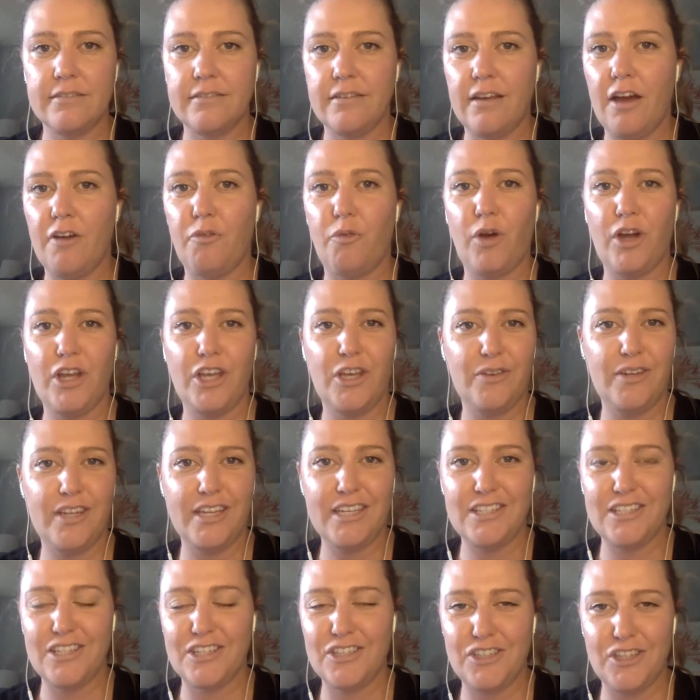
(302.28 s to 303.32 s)
of what you
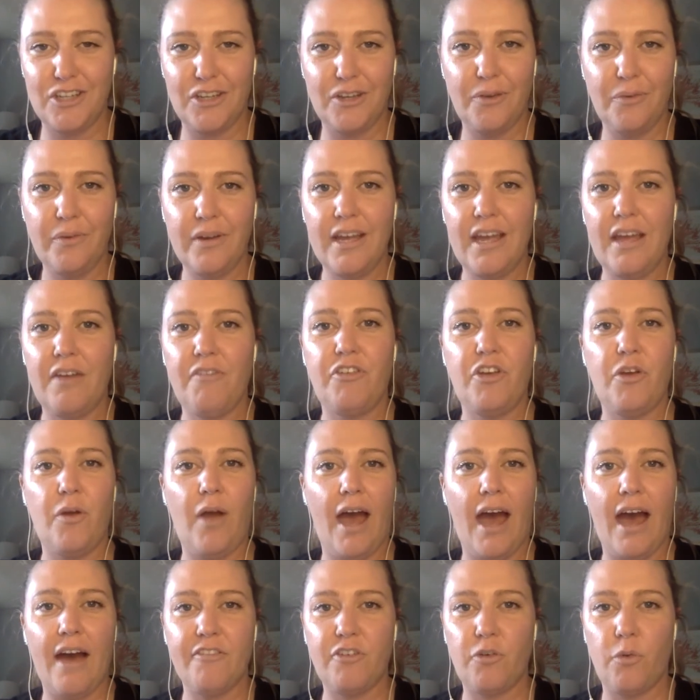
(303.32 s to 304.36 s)
need to do. If you
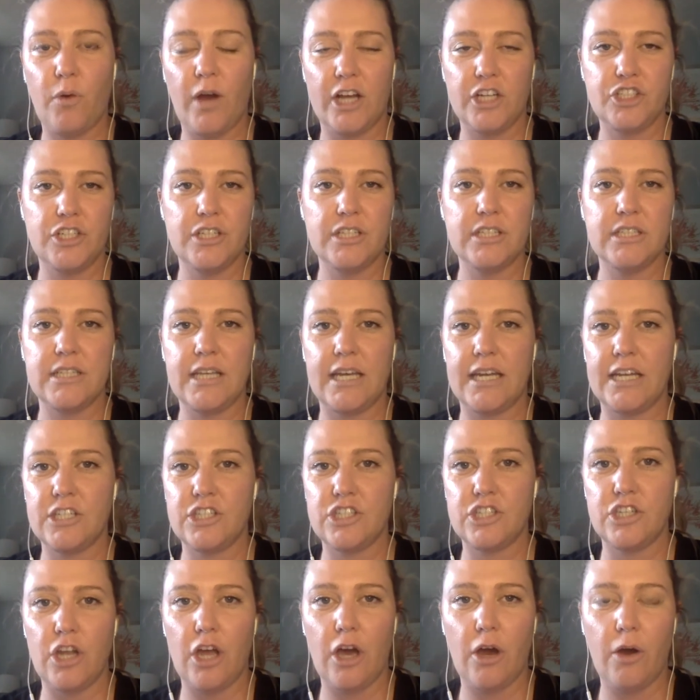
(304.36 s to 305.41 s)
have questions, let
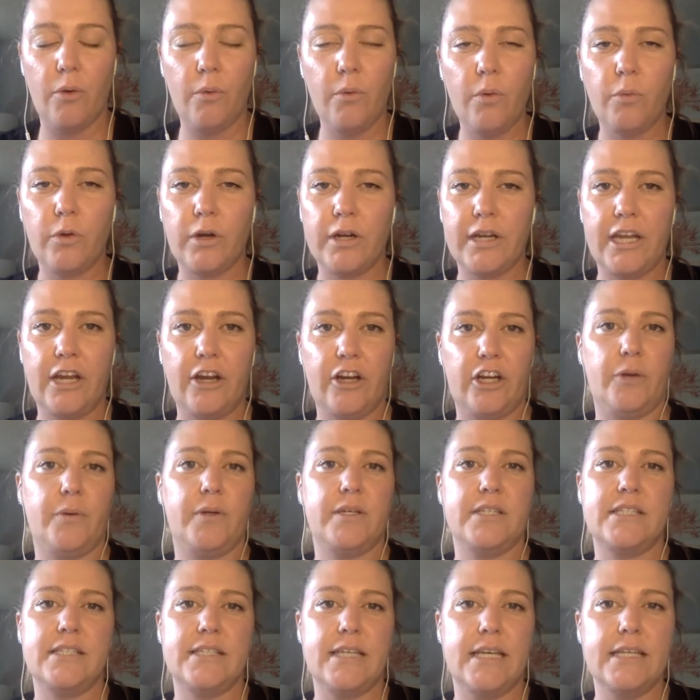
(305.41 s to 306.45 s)
us know. We're here to
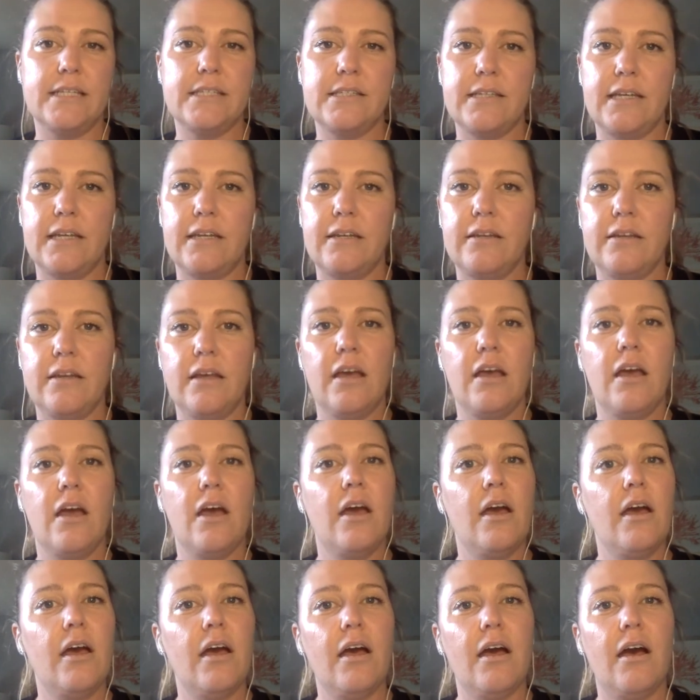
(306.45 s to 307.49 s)
assist, and
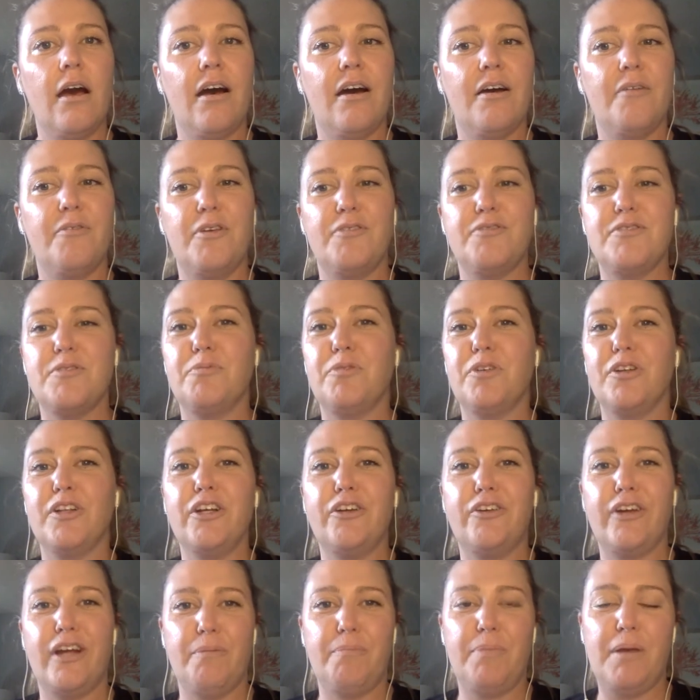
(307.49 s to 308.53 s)
you have some really
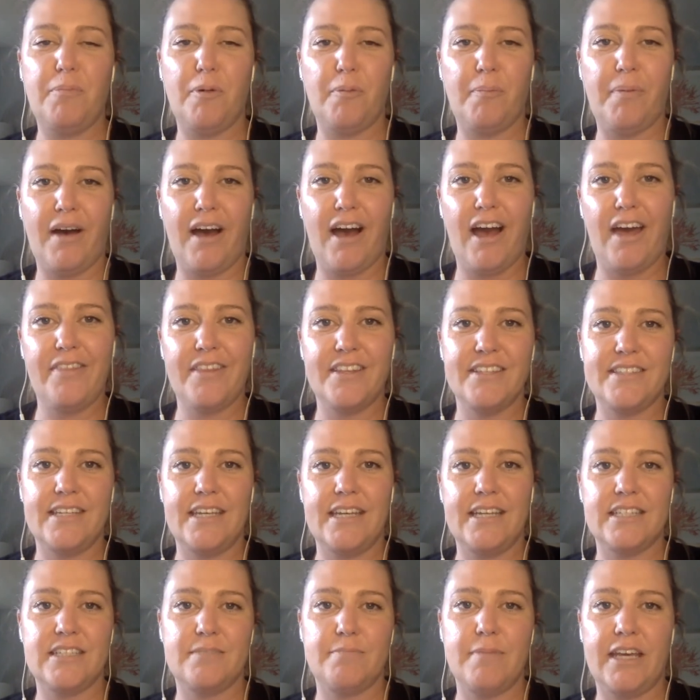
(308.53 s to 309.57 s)
great people behind the
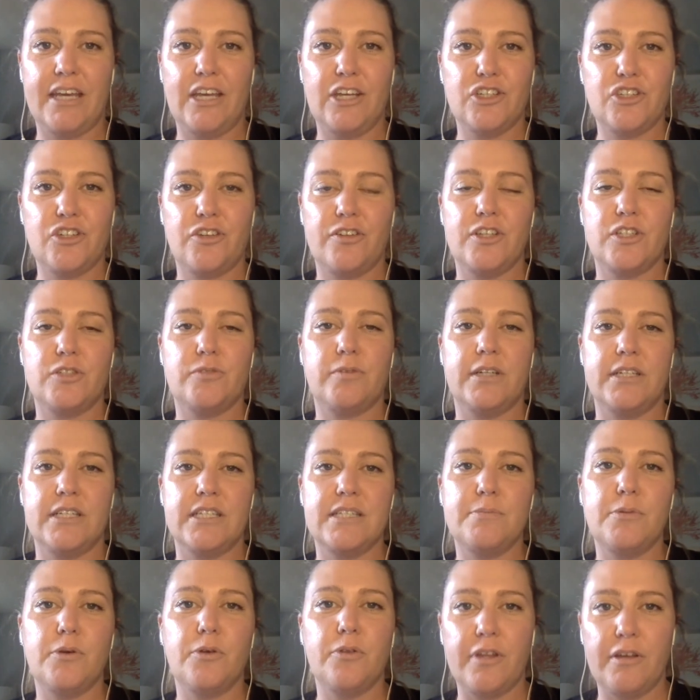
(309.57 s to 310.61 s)
scenes making sure this runs
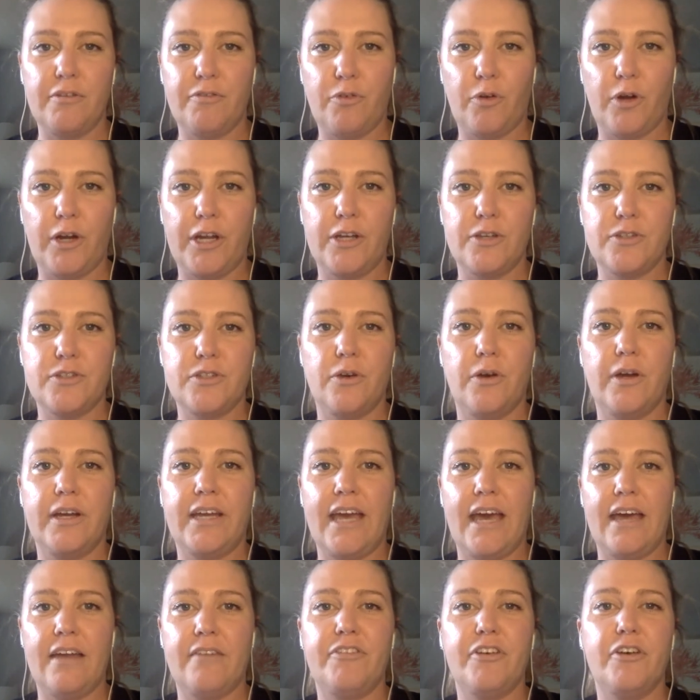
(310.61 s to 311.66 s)
smoothly for you. So
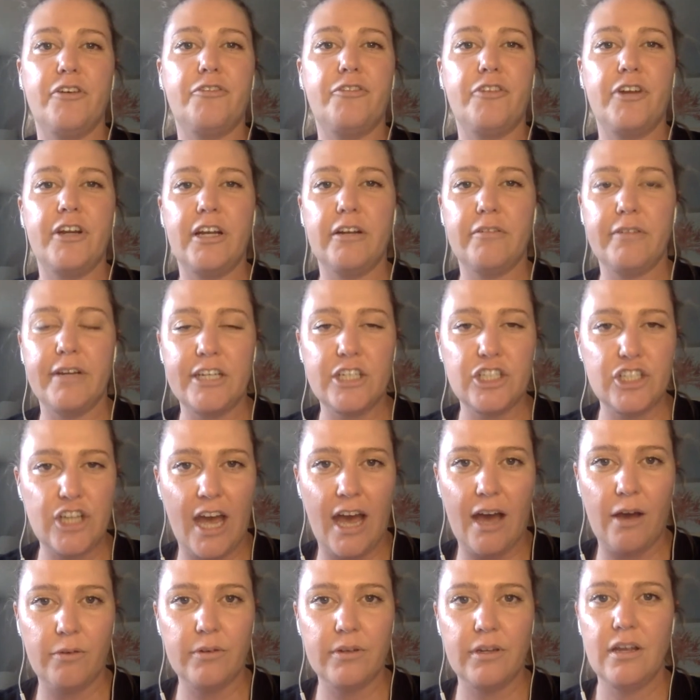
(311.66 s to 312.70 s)
again, feel free to reach
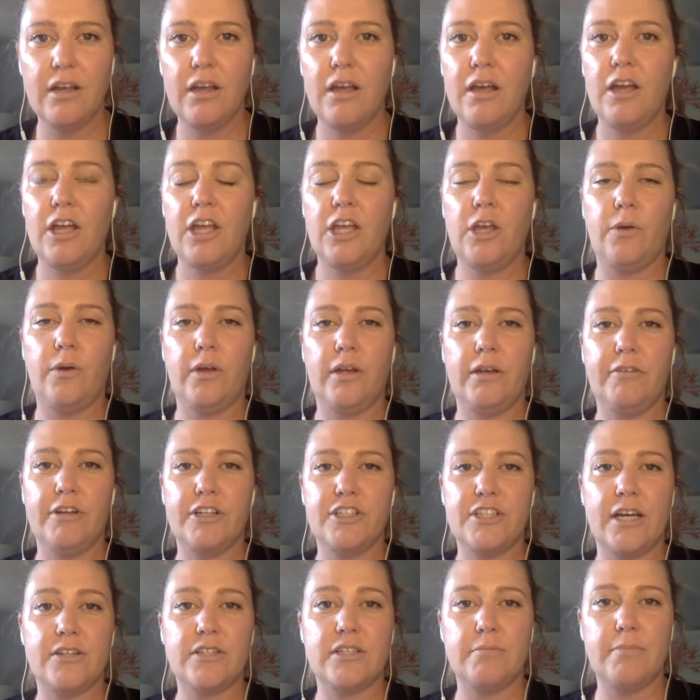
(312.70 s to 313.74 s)
out. You can
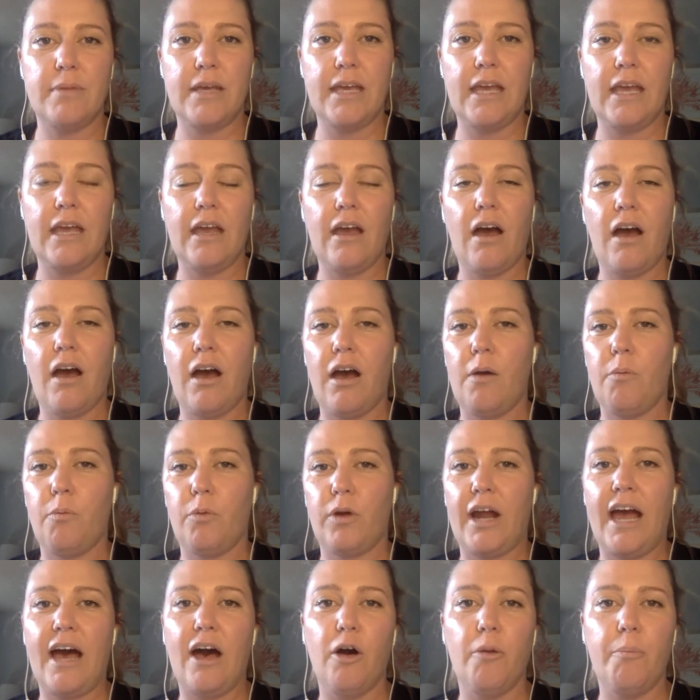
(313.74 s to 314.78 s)
reach out to me.
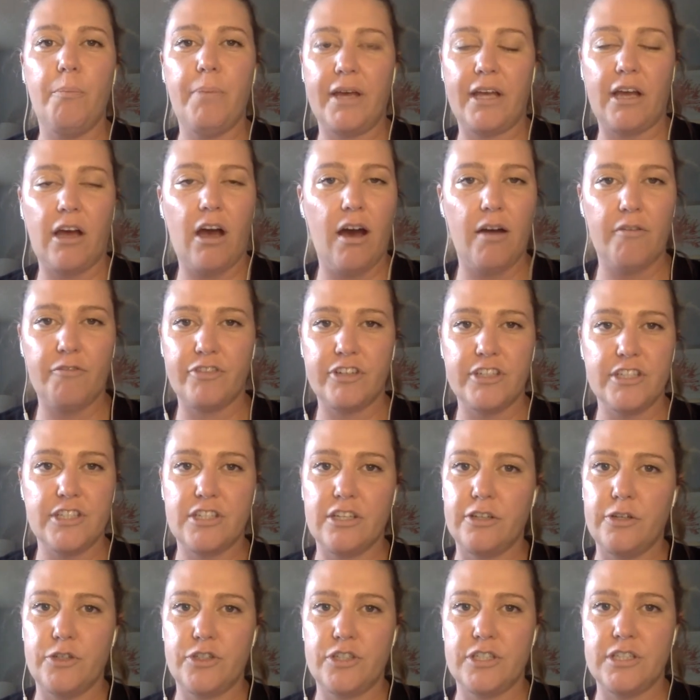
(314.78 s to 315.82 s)
We're
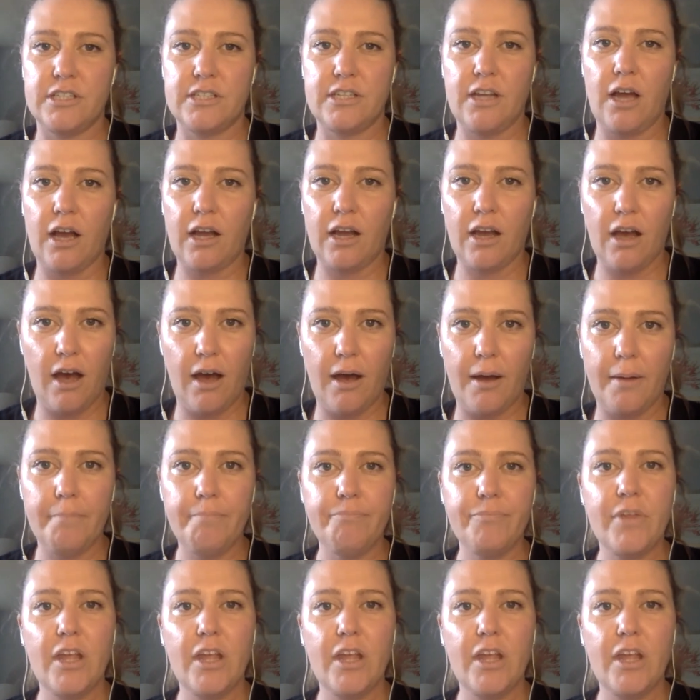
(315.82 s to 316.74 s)
help@conferencesolutions.com.